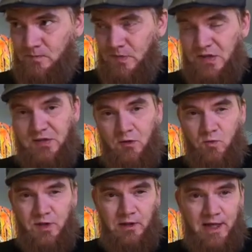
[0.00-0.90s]
start
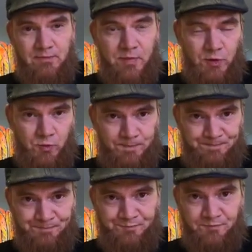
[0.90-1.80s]
with a light blue,
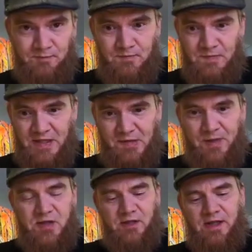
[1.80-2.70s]

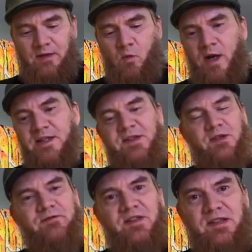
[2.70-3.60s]
especially on a white
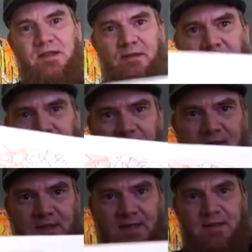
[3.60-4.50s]
surface like
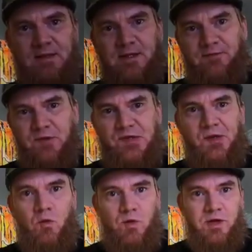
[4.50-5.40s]
this. If you
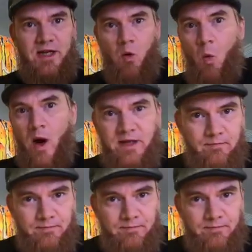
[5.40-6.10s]
start with like a light